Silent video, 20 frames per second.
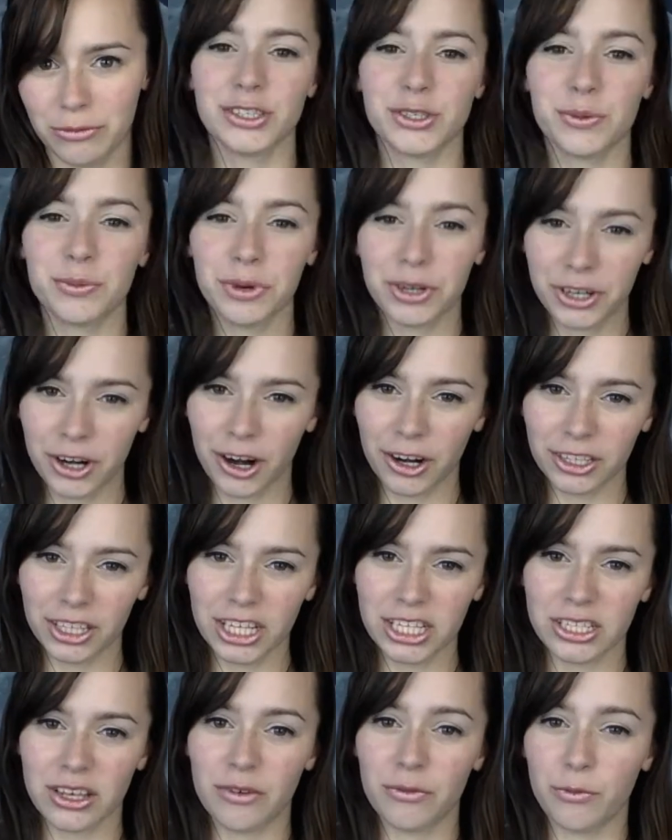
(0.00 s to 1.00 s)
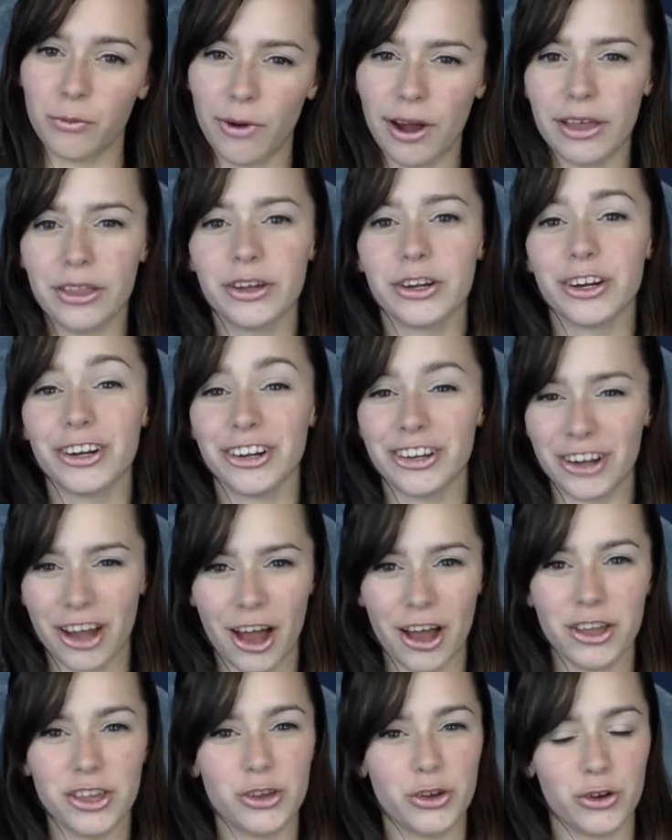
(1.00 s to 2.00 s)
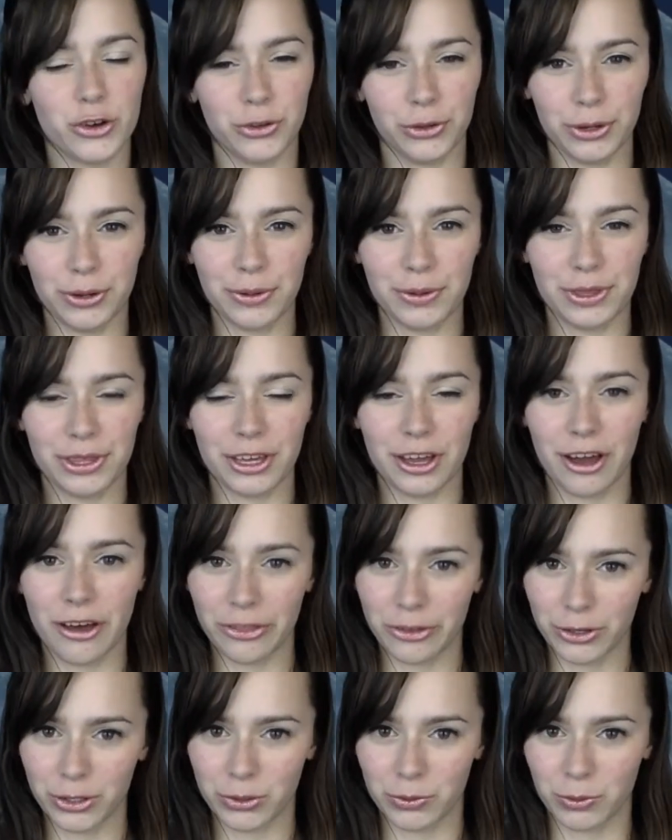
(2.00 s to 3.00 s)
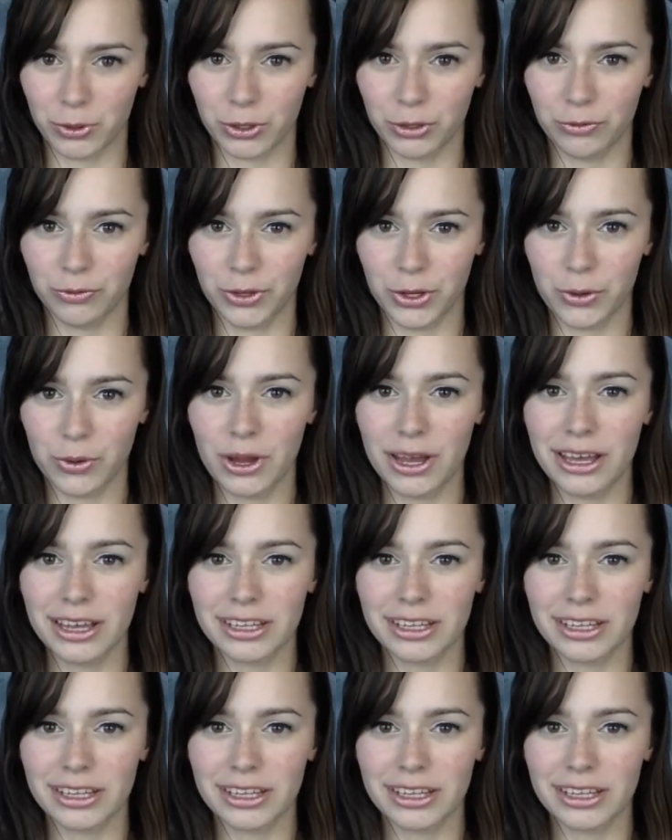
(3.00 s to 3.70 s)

So regardless of whether or not you agree with the author's worldview,